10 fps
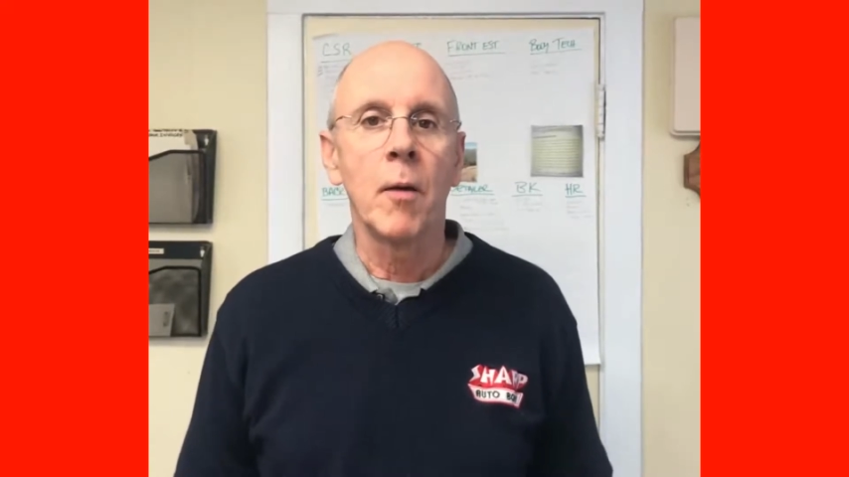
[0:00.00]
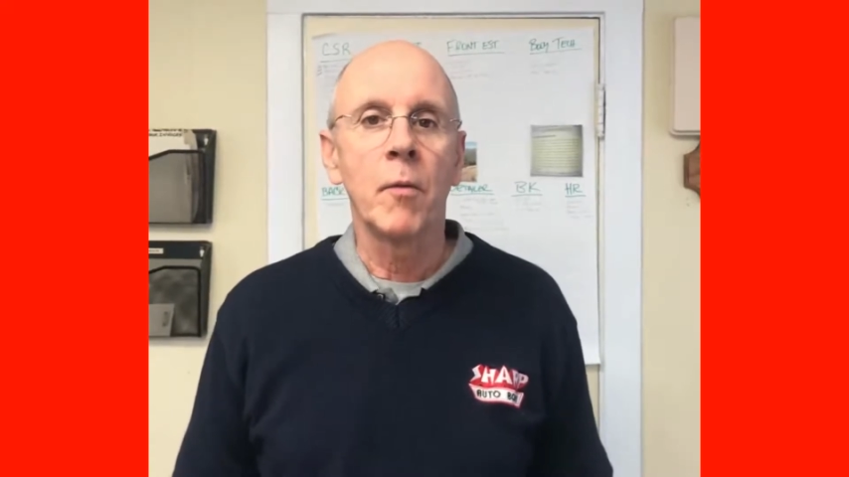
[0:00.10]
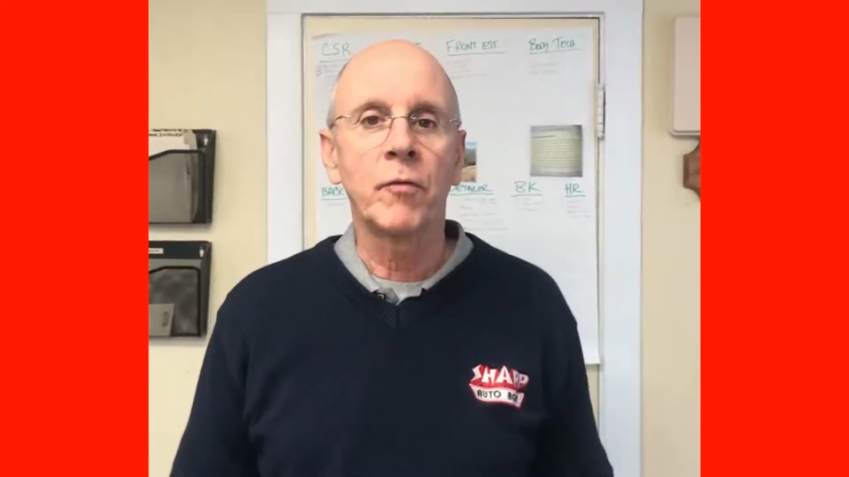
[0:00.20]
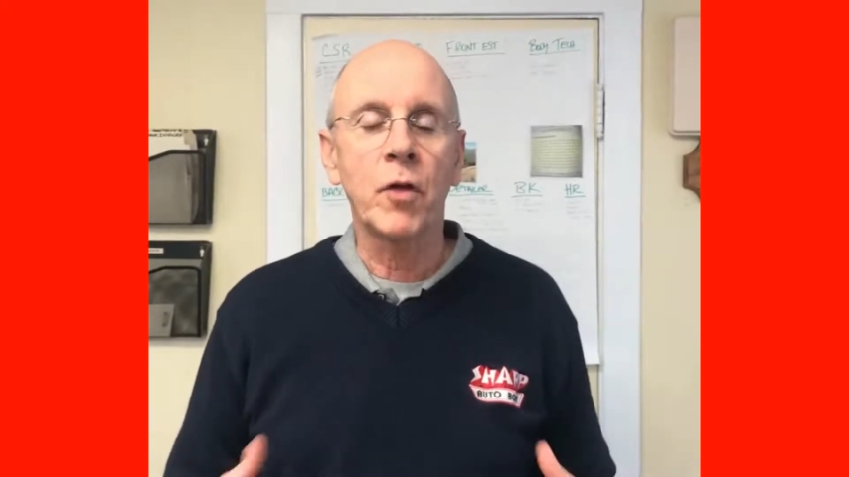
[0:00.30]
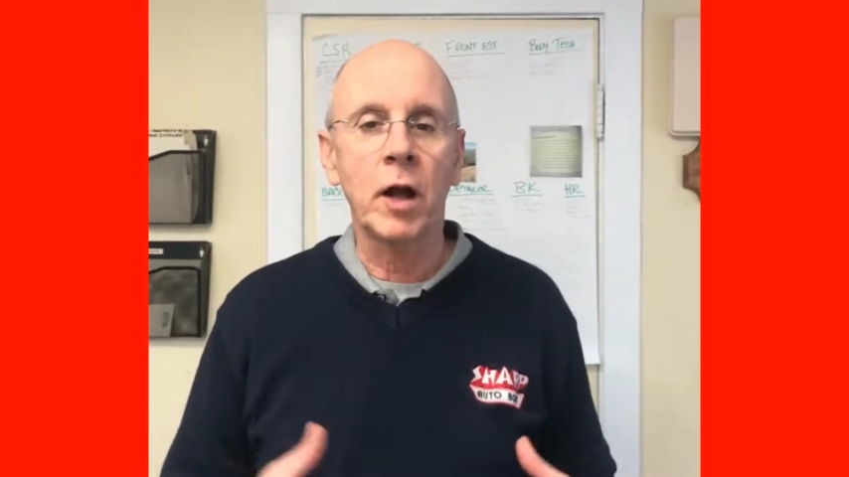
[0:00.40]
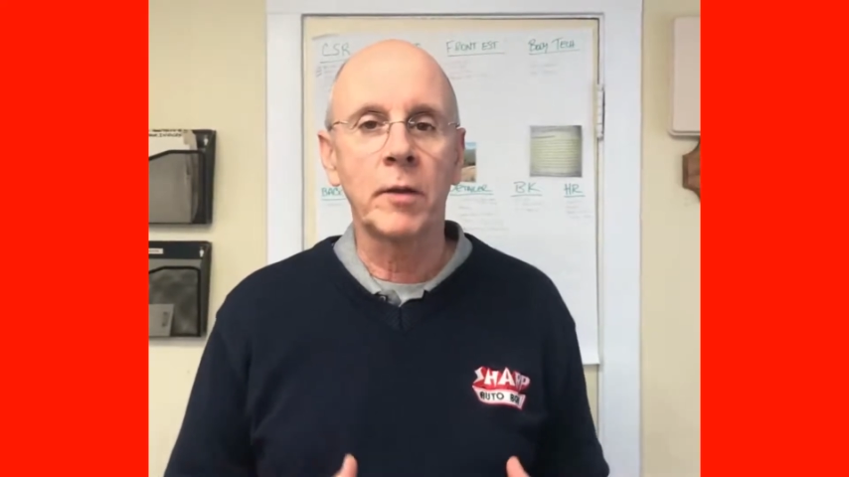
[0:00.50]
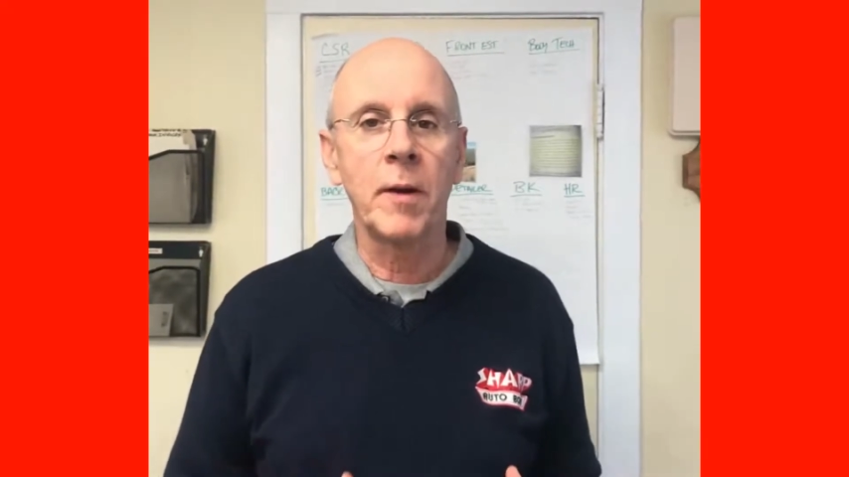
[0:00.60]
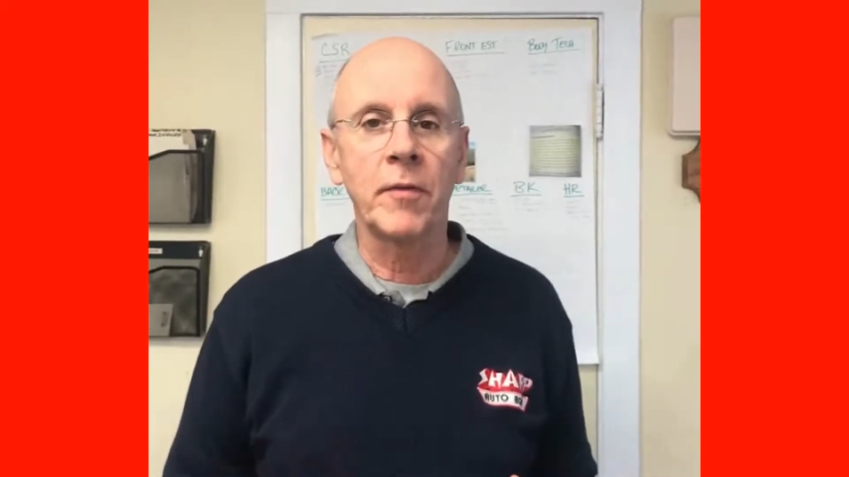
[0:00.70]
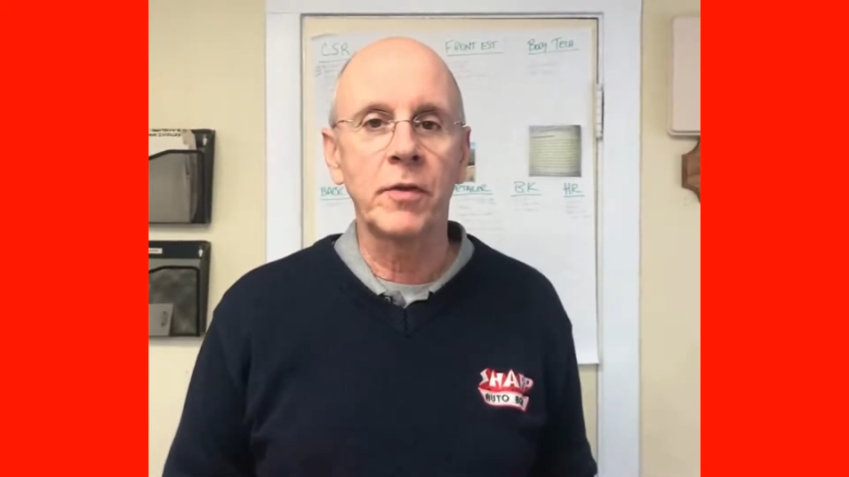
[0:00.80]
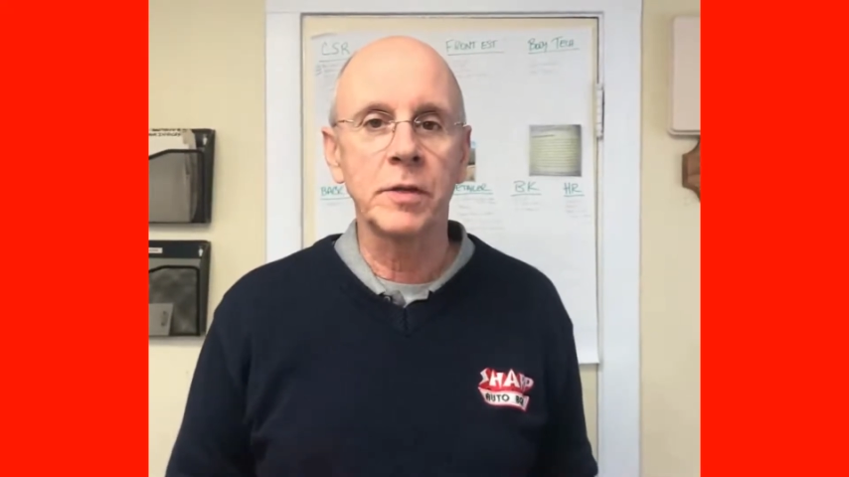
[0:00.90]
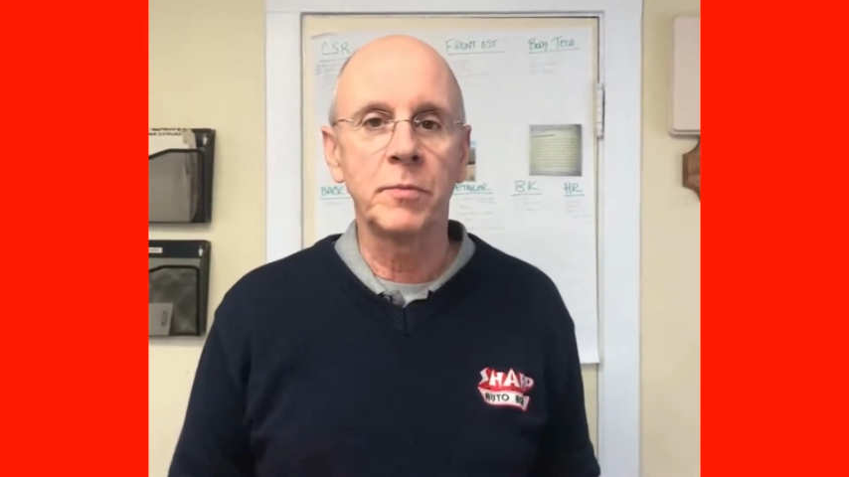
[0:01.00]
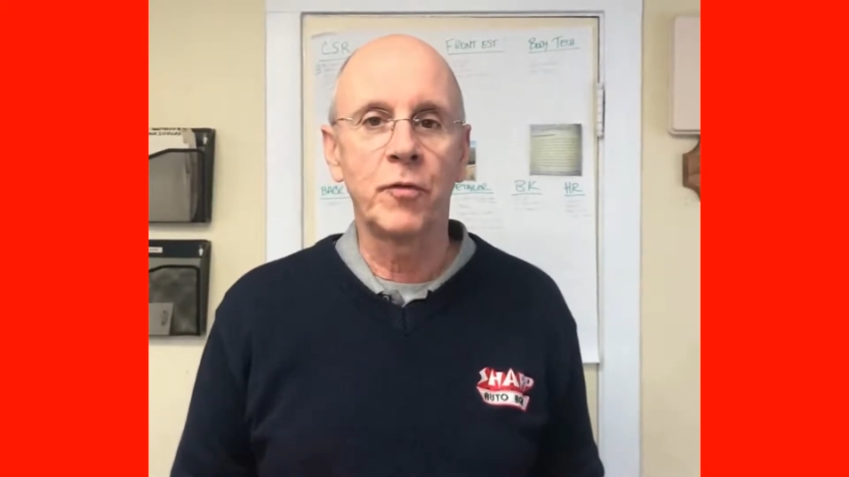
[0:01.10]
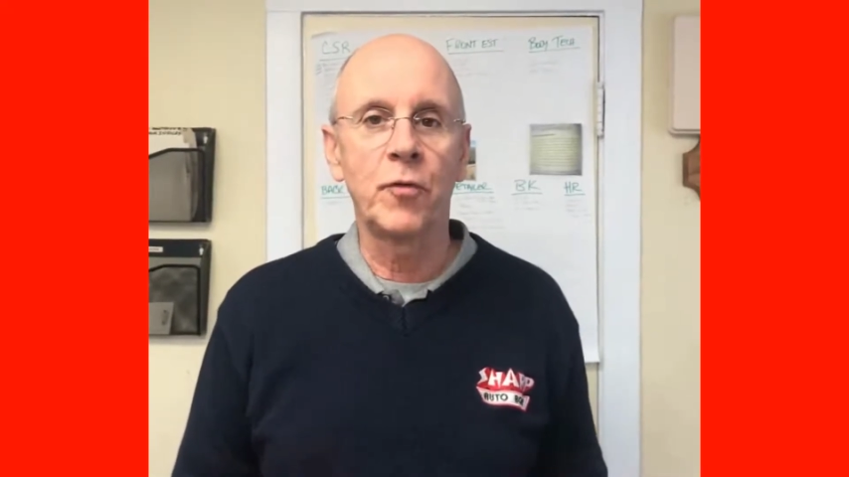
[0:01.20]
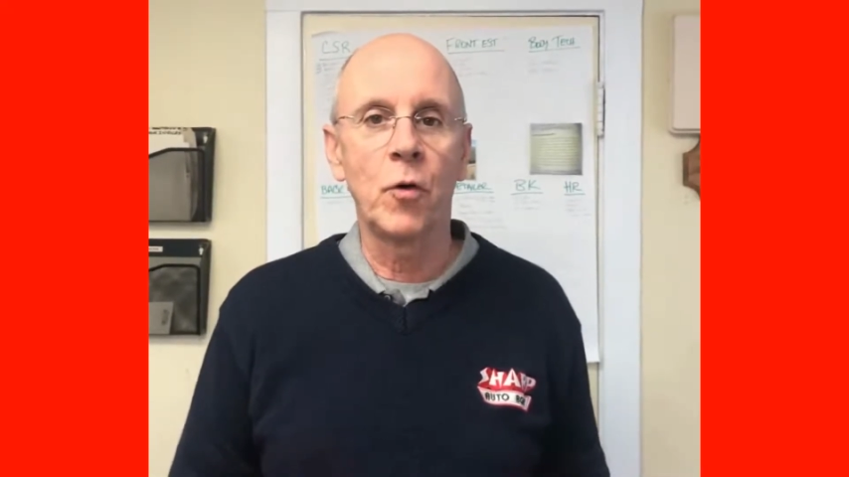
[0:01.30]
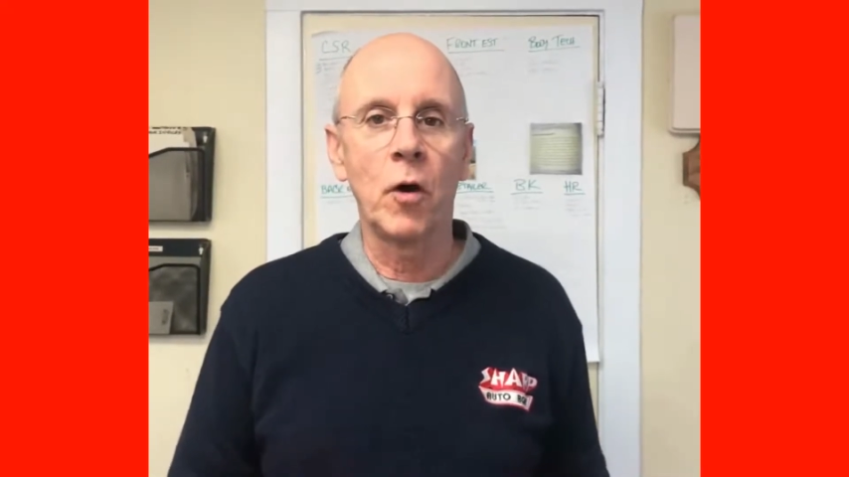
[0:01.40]
We've talked about this
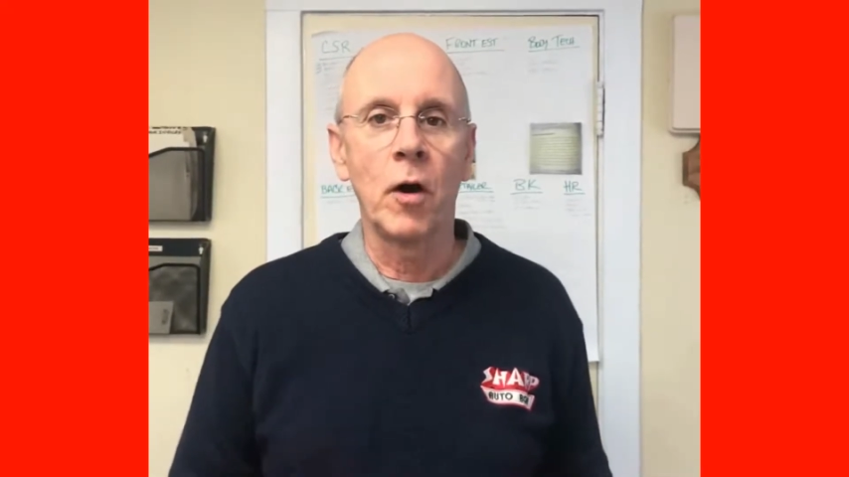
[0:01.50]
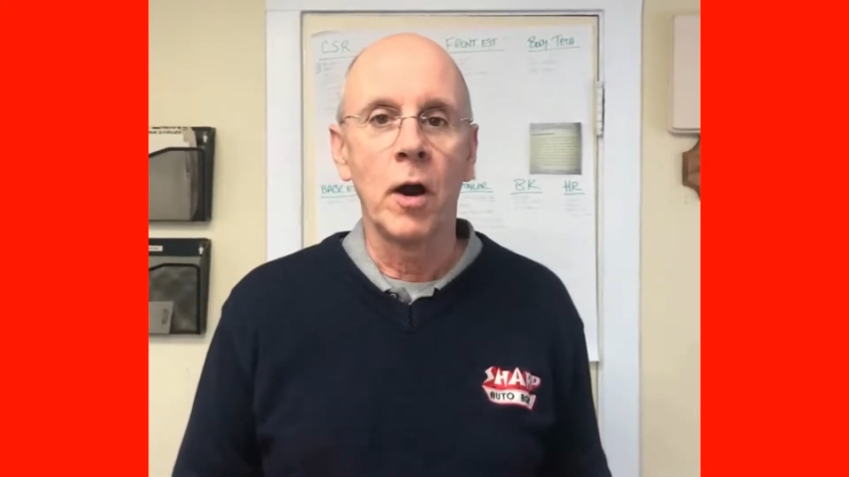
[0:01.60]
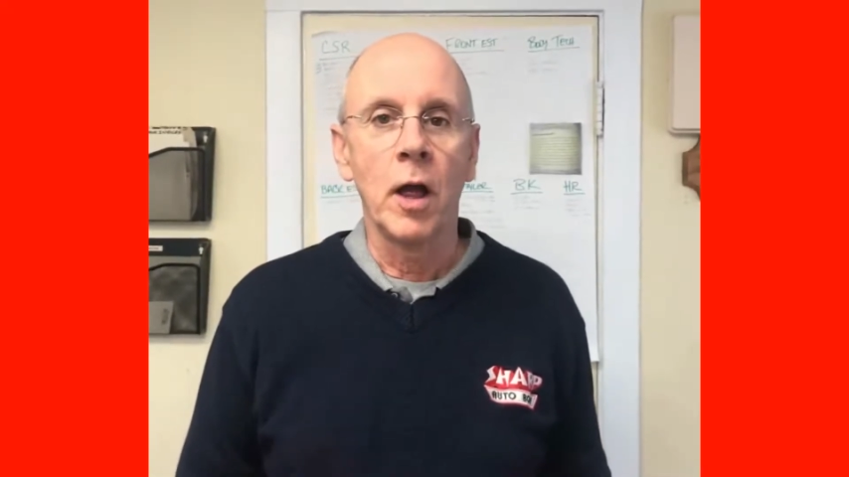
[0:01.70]
before.